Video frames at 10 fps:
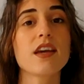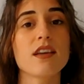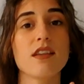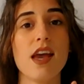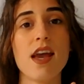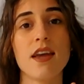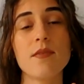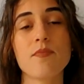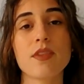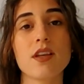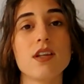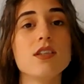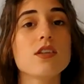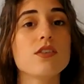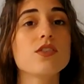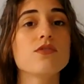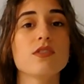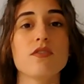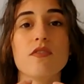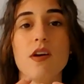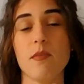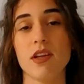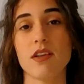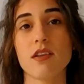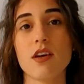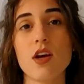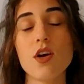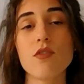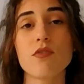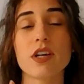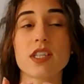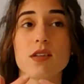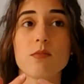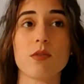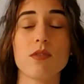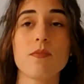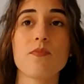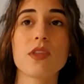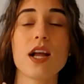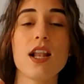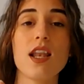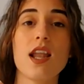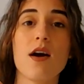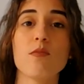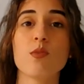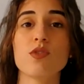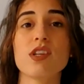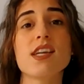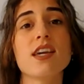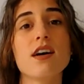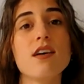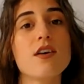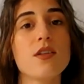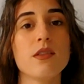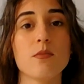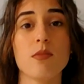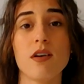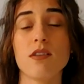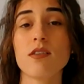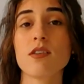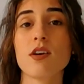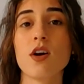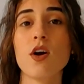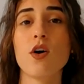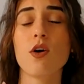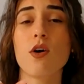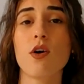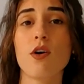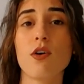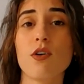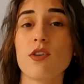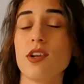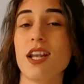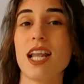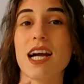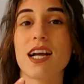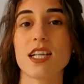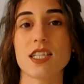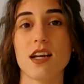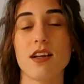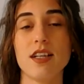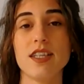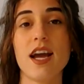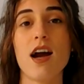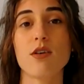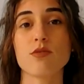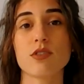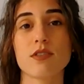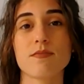in A is going to be feminine. For example, la botella, the bottle, or la casa, the house.